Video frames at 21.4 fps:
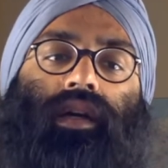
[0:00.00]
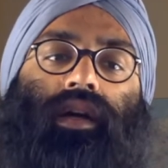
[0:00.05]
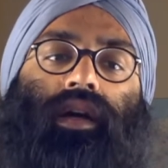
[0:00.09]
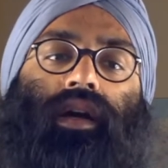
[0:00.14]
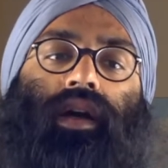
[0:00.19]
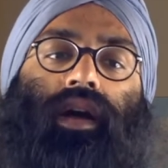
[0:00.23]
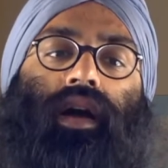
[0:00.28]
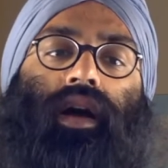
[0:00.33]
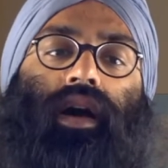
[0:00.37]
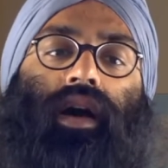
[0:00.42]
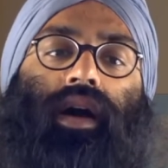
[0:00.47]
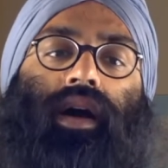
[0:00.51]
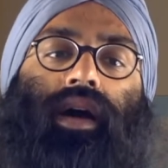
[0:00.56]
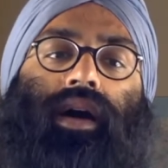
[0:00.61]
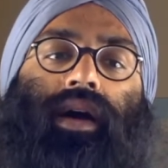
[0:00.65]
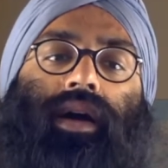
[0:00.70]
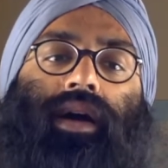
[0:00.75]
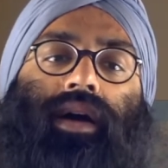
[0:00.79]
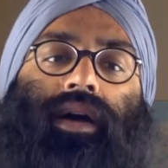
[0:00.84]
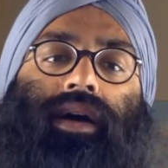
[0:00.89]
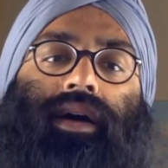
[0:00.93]

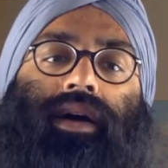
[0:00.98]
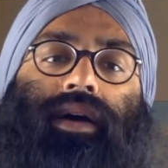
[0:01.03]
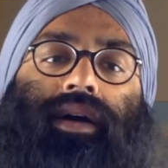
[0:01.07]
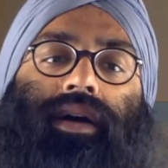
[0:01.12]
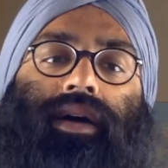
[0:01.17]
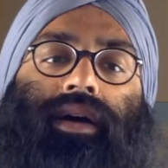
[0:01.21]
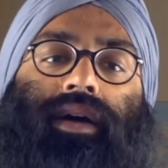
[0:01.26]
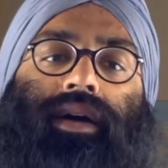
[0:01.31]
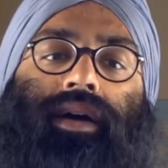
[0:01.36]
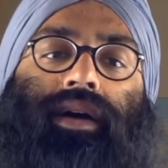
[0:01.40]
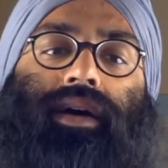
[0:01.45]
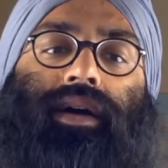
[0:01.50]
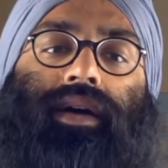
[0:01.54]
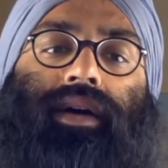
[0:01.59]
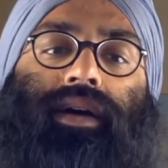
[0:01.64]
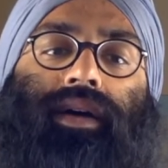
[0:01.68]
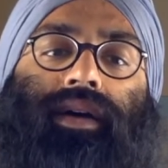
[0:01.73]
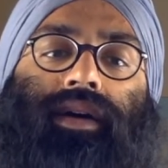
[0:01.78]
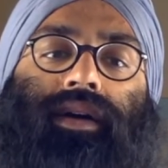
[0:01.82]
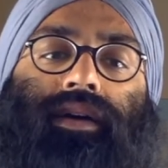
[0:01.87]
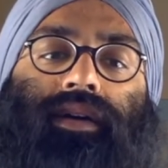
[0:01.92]
Ha ha
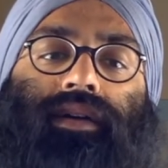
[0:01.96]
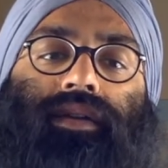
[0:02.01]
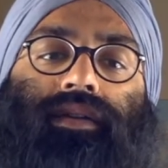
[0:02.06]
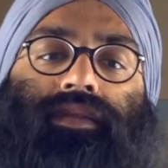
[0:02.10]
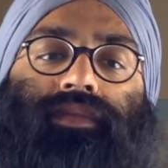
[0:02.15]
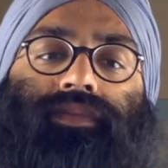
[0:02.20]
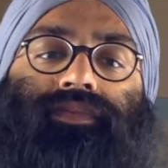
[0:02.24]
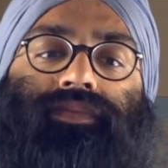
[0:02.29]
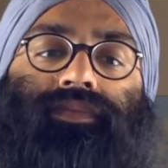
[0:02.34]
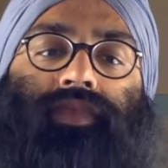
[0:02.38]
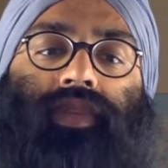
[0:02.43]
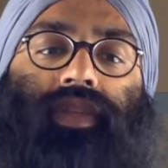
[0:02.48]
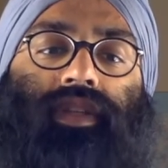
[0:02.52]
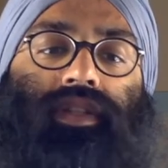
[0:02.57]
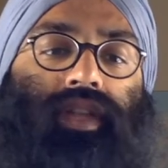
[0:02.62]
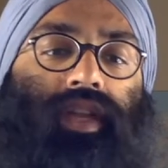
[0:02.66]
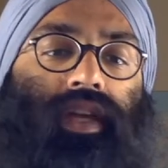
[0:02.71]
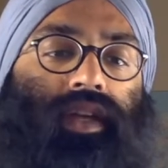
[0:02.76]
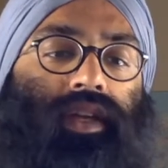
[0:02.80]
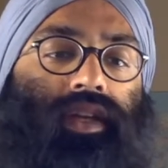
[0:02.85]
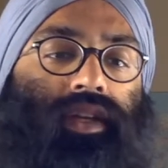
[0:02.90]
ha. This
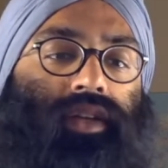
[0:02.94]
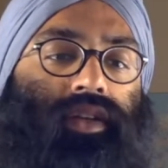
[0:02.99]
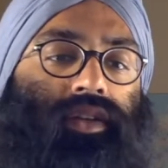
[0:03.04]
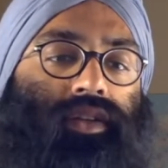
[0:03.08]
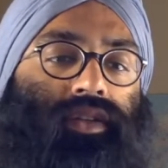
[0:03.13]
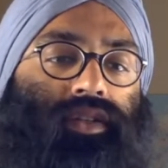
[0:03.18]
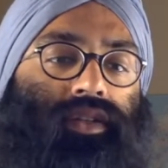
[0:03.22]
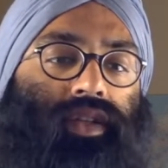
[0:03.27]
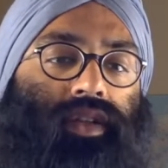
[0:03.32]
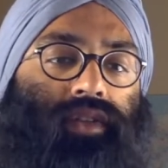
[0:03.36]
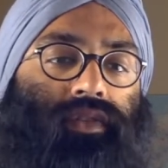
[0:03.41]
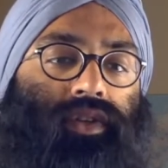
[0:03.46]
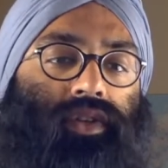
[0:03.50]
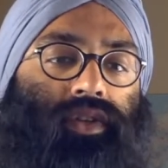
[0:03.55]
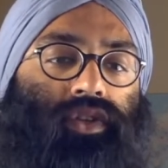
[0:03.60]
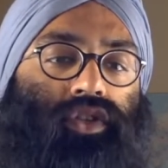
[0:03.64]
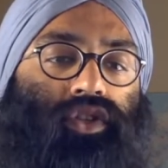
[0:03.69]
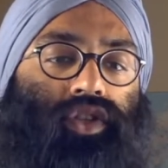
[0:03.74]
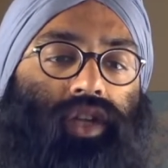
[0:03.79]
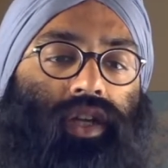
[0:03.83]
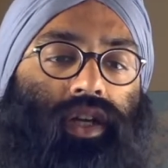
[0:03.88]
guy here doesn't have a
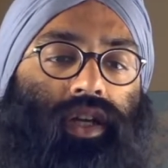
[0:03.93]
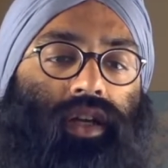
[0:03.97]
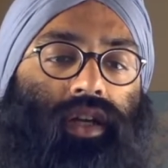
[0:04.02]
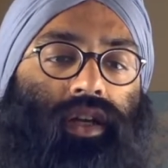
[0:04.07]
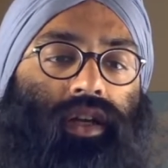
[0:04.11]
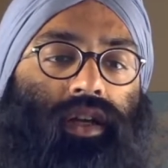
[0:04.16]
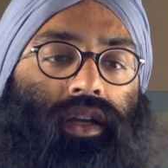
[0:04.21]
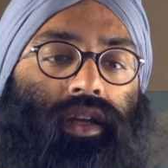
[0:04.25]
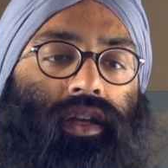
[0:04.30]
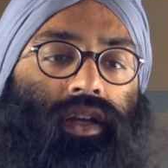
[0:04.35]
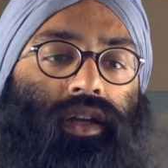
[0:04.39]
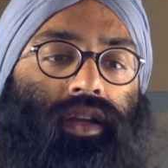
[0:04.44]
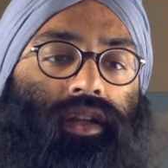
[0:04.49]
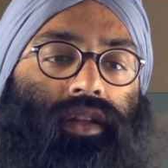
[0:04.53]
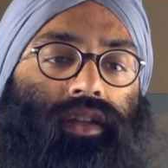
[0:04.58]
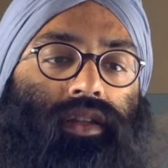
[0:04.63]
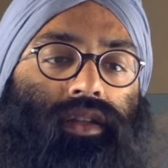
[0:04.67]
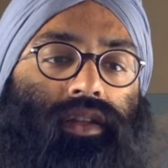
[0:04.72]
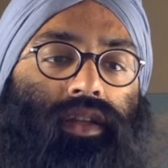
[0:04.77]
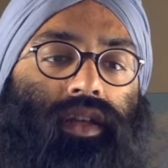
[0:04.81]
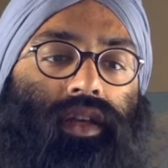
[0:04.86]
good check.
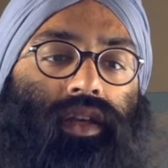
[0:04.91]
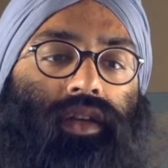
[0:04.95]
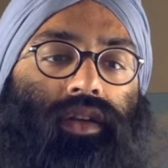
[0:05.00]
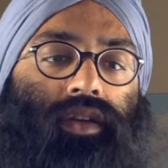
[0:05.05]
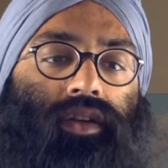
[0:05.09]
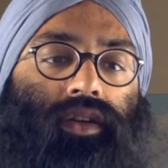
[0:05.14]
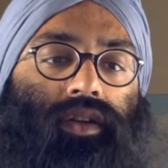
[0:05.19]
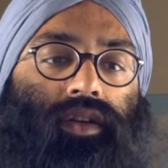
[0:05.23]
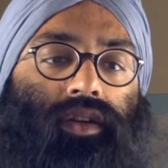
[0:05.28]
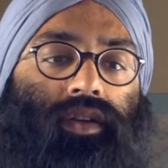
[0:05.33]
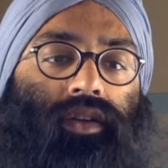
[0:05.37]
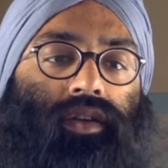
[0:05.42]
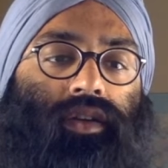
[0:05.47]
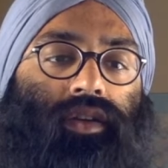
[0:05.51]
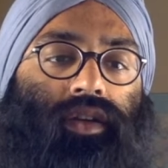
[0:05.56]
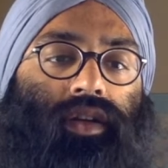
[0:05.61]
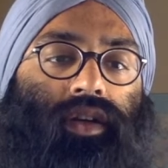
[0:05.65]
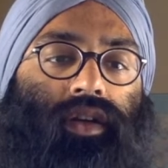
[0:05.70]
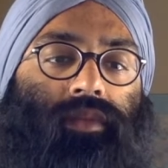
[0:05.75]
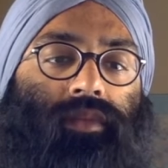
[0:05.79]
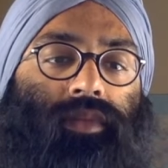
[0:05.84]
This guy here could
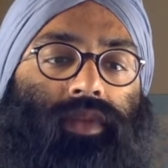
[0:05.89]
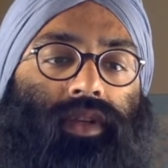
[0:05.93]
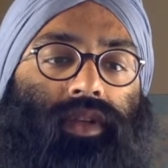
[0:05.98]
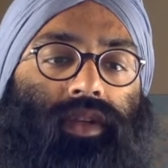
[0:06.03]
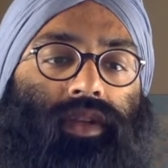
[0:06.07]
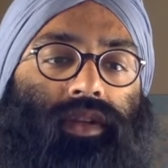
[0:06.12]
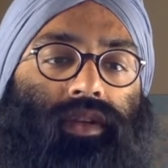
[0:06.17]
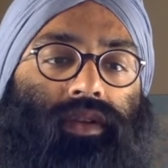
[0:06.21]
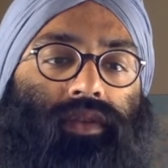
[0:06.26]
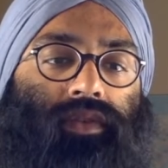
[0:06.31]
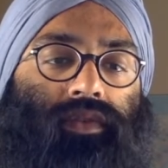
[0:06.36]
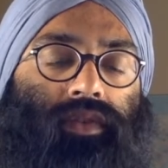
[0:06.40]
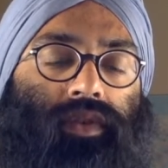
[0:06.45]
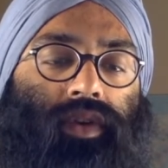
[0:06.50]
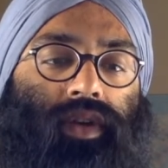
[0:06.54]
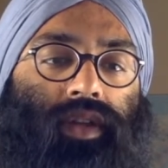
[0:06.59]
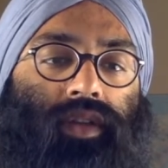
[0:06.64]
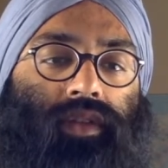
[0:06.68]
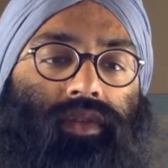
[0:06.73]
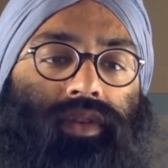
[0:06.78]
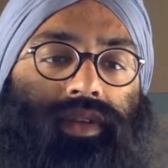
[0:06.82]
come here for
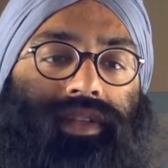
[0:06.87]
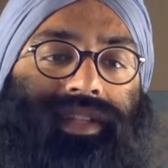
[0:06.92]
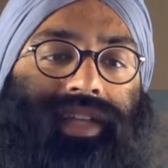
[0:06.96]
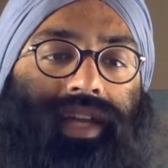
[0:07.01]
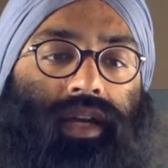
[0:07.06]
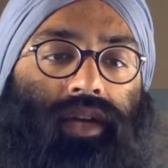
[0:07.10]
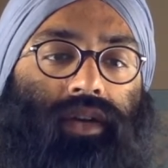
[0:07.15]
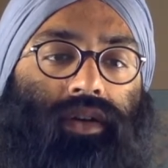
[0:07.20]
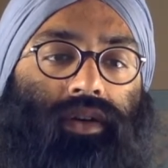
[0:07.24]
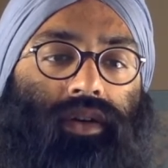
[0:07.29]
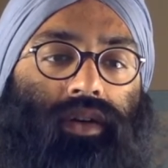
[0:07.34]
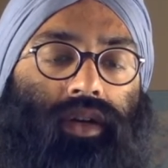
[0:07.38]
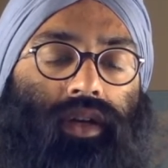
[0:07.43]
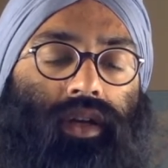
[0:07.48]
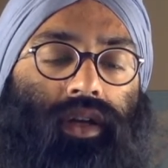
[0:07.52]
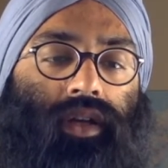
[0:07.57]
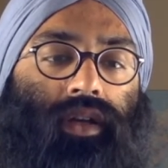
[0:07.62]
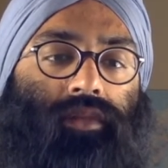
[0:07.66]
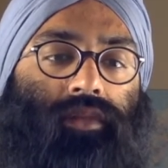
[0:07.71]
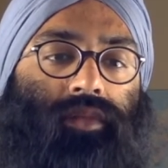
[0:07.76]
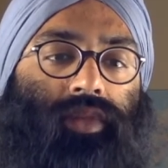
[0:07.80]
another attacker,
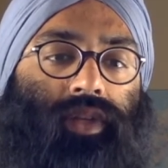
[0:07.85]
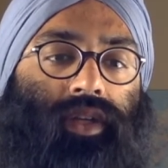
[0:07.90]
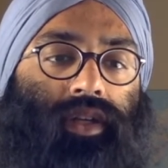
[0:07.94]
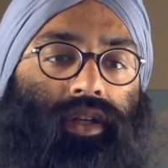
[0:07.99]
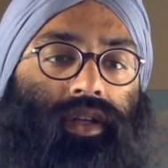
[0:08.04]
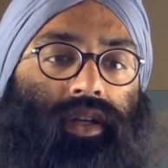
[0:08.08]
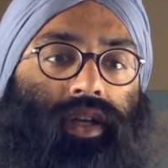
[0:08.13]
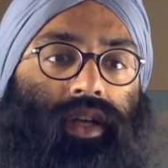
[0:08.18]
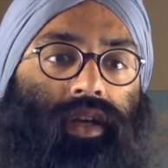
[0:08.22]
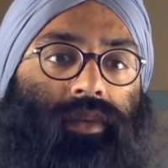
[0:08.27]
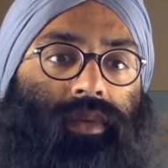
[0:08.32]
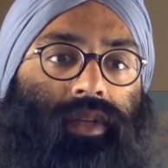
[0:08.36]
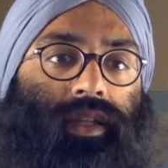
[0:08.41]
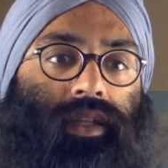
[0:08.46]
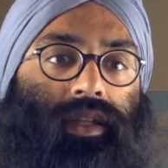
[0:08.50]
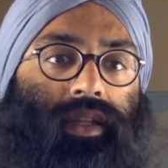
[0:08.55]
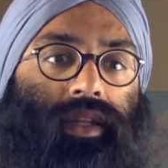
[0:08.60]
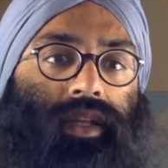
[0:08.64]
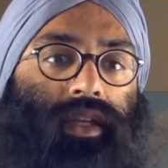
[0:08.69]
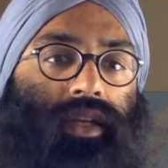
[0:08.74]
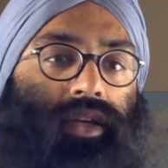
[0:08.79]
but he could come in
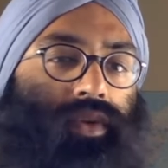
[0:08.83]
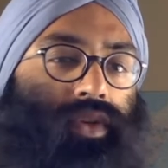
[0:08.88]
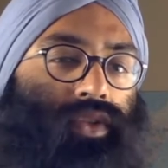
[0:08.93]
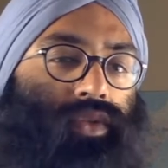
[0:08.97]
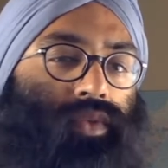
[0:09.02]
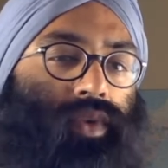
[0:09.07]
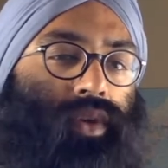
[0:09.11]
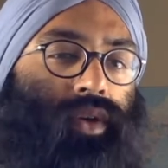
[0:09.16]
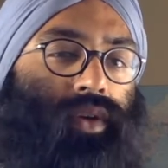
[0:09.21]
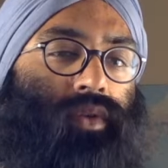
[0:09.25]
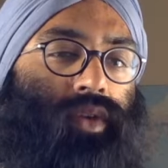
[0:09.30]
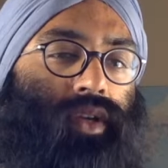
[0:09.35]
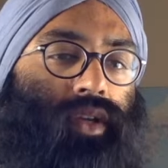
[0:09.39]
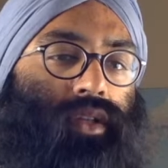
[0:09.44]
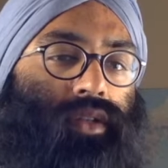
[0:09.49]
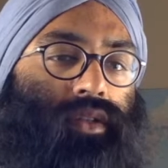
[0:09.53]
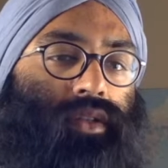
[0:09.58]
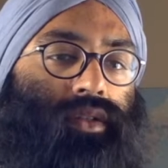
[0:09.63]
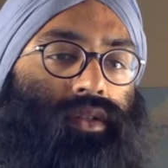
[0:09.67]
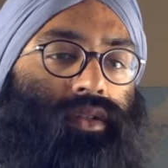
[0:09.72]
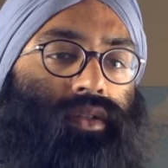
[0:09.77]
later as well,
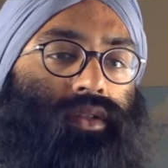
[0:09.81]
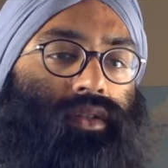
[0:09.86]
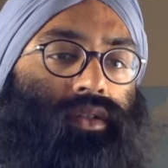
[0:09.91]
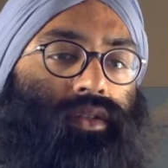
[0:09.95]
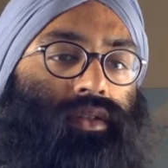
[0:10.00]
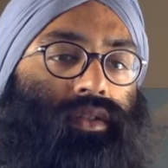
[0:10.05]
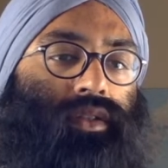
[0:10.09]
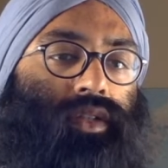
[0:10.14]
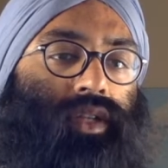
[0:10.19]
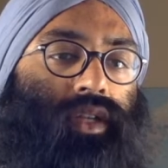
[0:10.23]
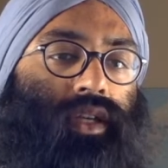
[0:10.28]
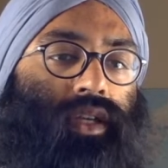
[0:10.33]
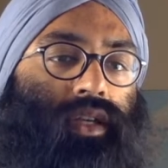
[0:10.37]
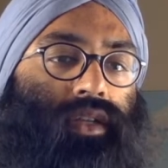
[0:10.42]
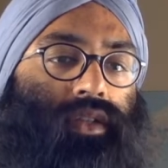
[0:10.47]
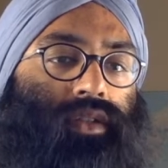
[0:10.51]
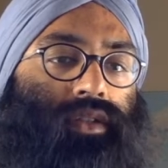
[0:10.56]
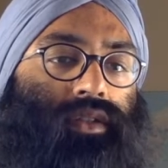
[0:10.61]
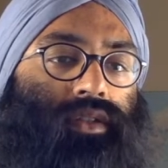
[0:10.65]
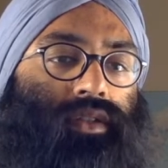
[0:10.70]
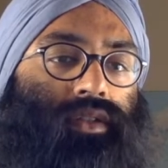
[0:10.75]
right?
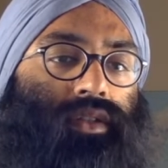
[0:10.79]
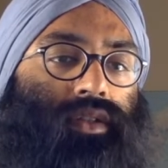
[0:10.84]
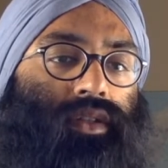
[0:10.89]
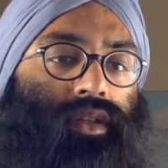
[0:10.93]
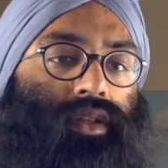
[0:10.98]
Takes,